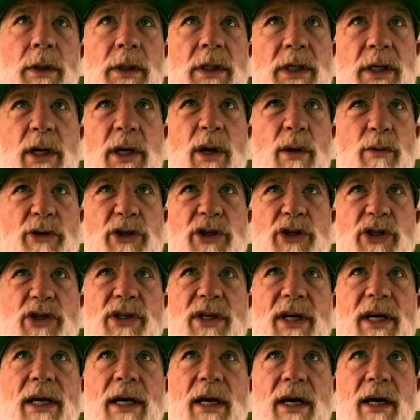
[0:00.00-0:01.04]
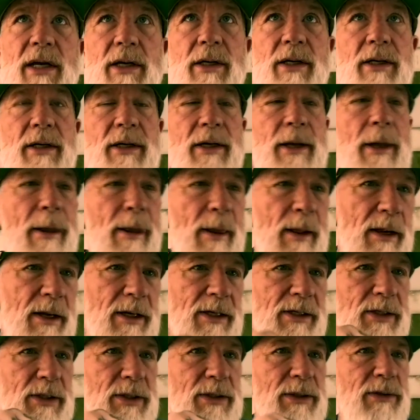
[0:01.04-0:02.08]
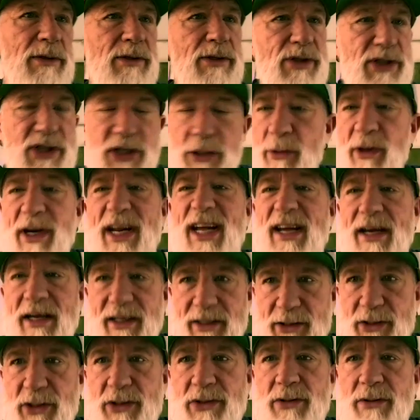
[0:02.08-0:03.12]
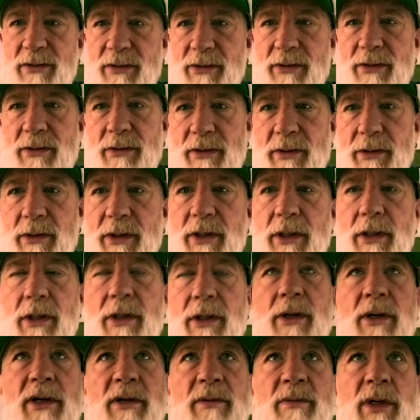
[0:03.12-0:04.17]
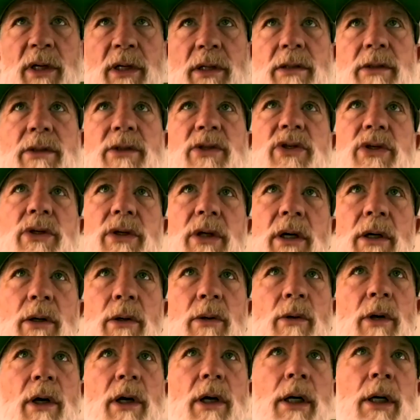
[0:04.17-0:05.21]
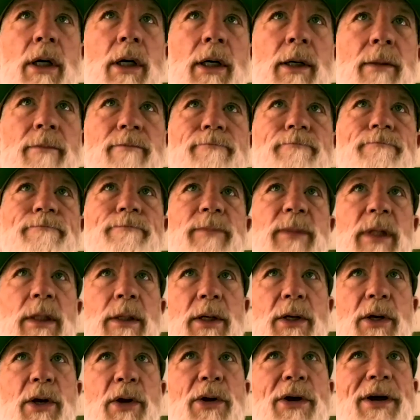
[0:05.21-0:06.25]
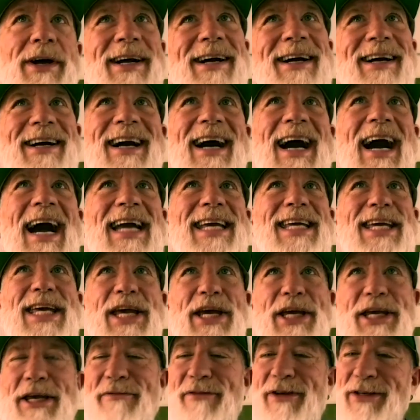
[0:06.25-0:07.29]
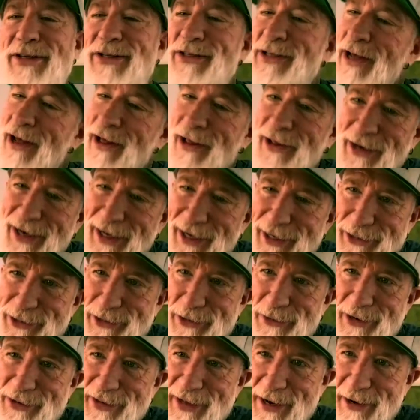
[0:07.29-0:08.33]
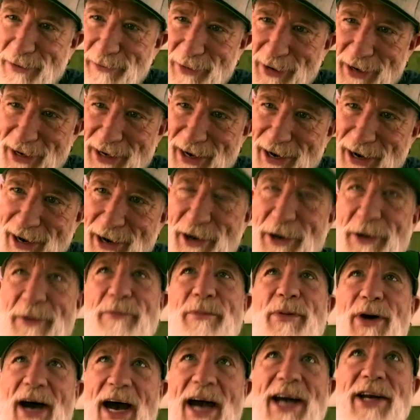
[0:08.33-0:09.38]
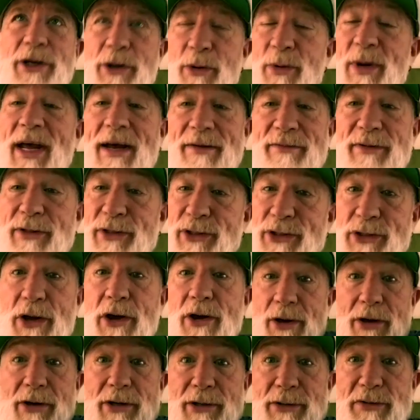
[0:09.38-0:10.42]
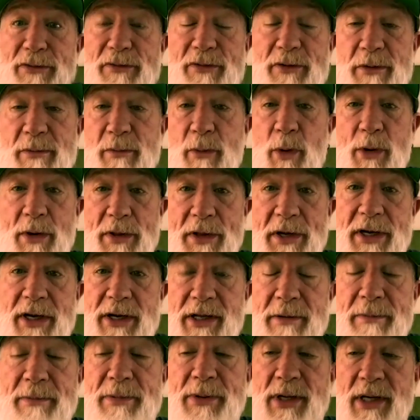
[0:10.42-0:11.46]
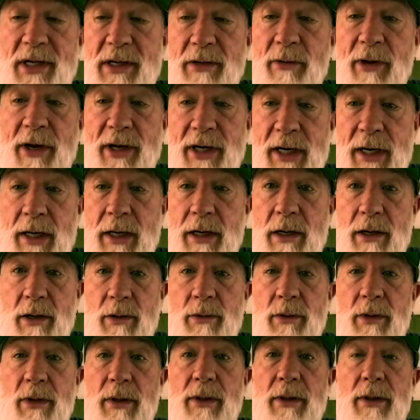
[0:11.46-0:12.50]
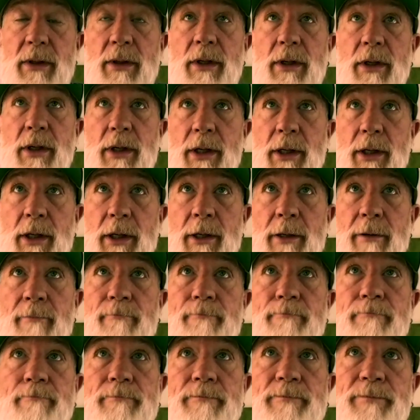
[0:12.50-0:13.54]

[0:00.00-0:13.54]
know, just to kind of see what hits, you know what I mean? So I can't give you a solid answer on that right now, but I know we have the songs for more than an EP right now. But